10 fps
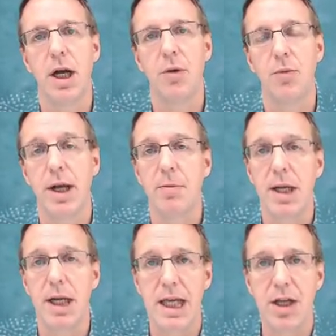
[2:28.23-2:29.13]

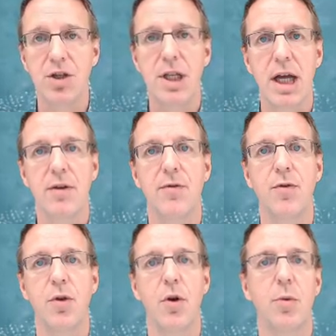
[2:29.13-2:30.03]
recommend against that
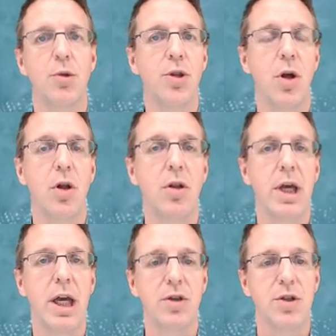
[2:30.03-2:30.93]
for almost all
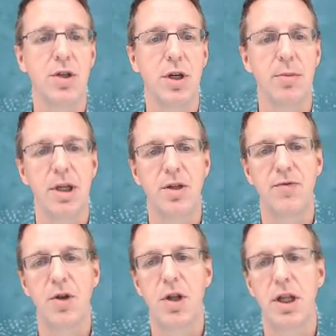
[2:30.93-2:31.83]
cases here, because
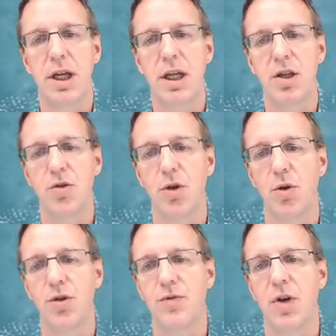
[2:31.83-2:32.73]
if you click it, you'll
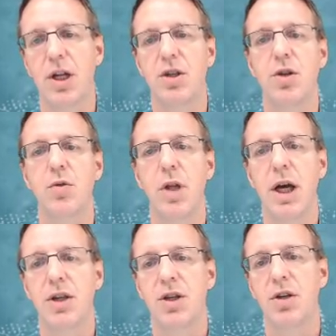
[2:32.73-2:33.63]
notice you've got two
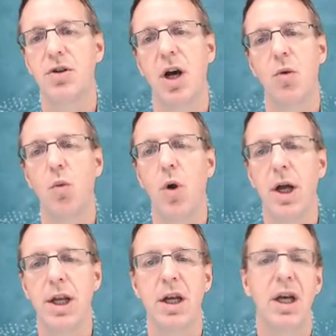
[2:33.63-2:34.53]
lines here, not
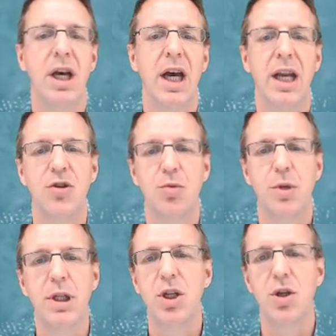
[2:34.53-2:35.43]
one, and it's
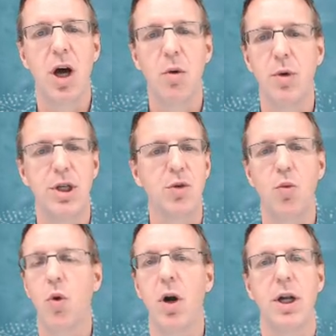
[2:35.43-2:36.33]
really not what you
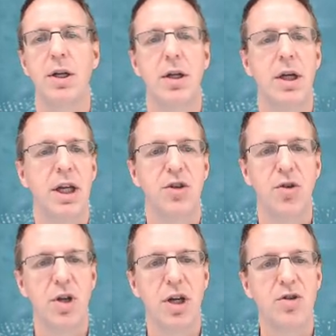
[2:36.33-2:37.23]
want. And so
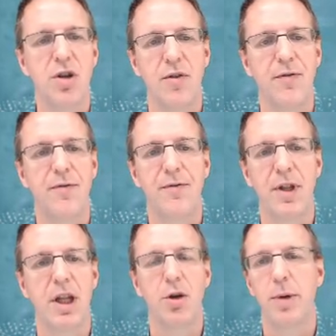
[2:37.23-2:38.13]
you got to start
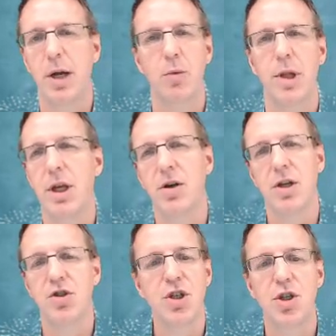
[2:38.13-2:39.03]
fiddling around with here, and
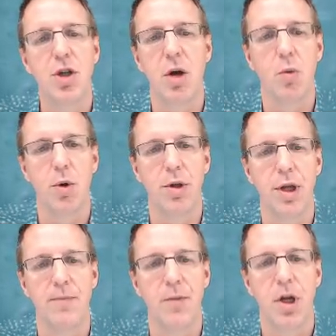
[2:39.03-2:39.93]
it's just not worth
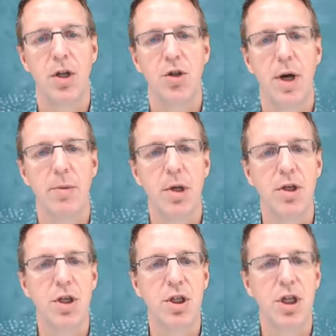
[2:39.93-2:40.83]
it. So I'm going
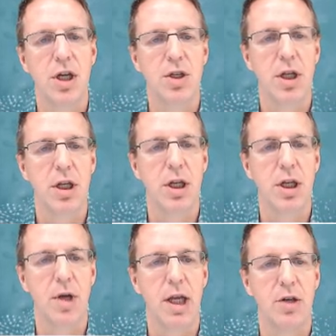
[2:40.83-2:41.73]
to suggest that
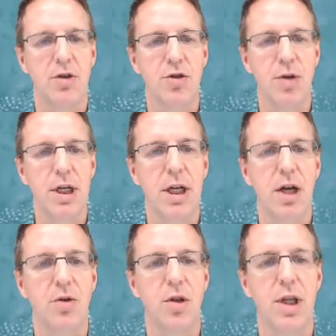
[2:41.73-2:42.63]
you head straight
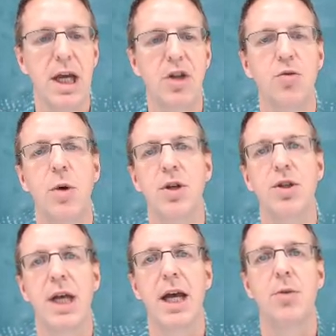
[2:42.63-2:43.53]
down to the XY
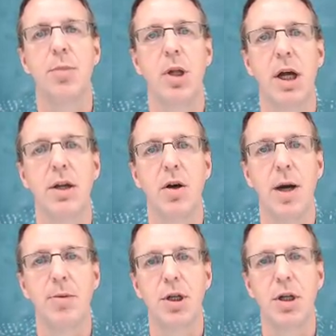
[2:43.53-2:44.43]
scatter plot
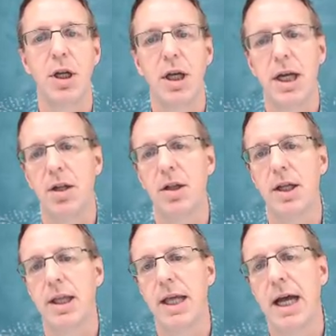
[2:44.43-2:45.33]
option and
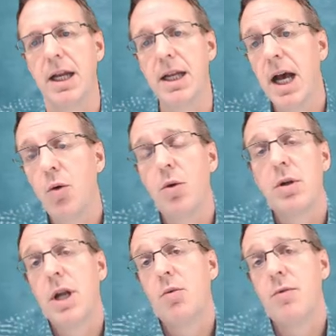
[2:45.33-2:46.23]
click that. And now
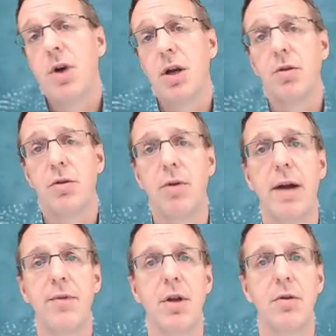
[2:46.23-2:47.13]
we've got a
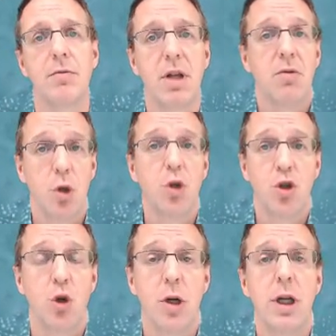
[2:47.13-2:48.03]
graph that
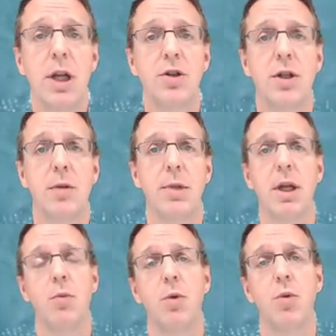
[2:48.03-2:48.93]
looks good, and that's something
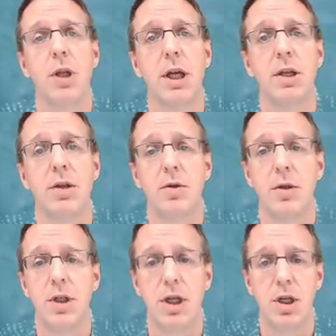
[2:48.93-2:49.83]
that we would like to
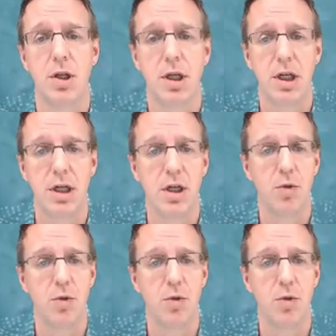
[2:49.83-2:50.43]
continue